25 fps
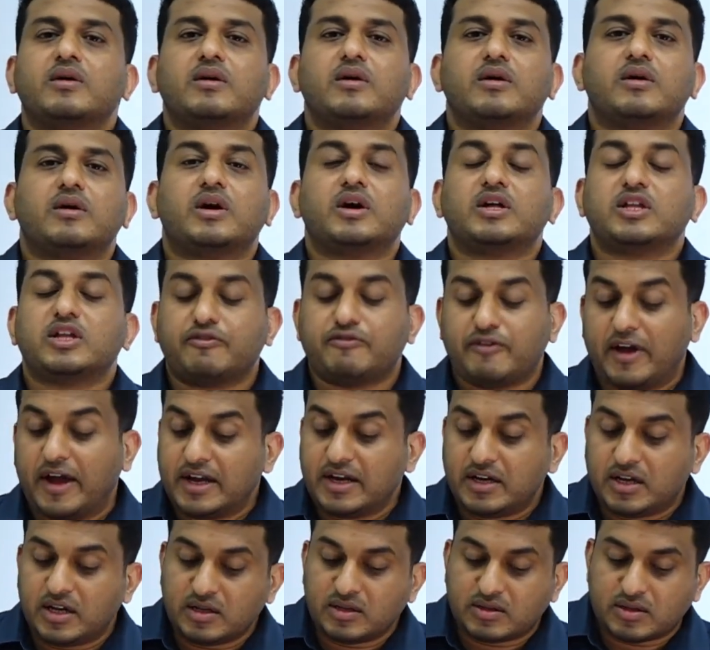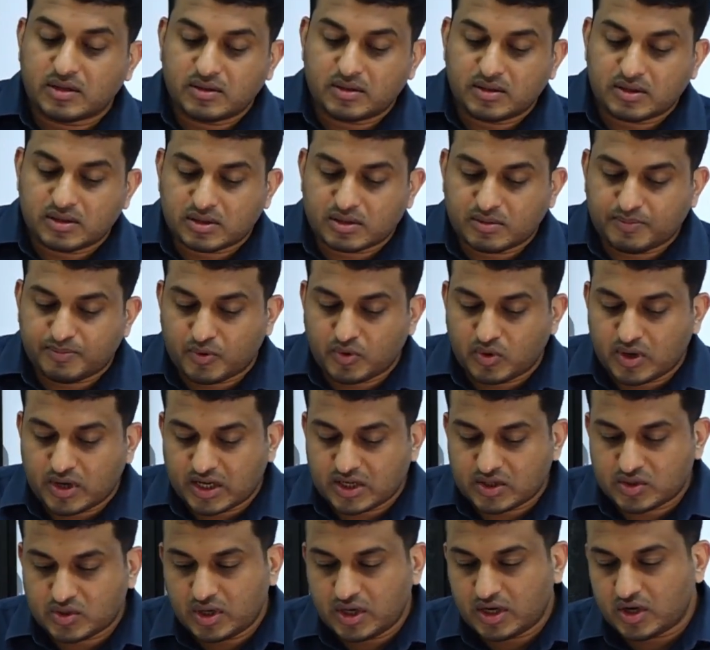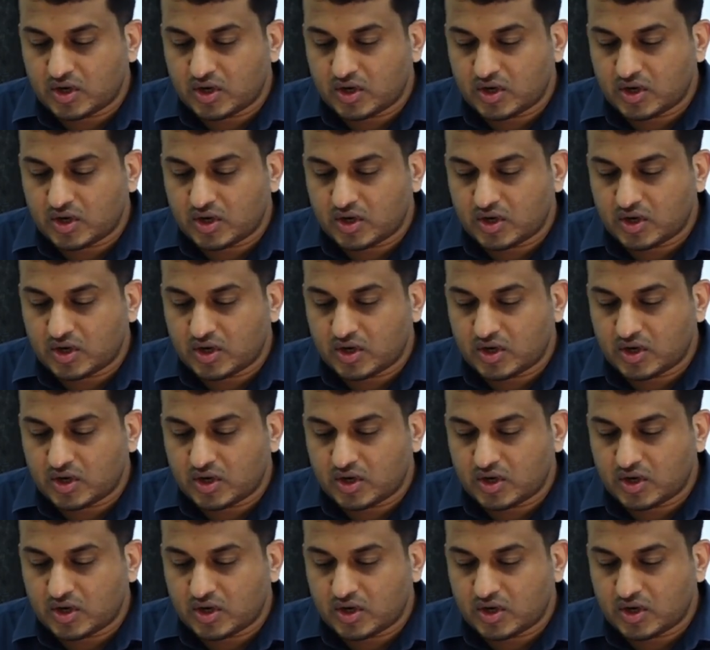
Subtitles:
the findings in this report actually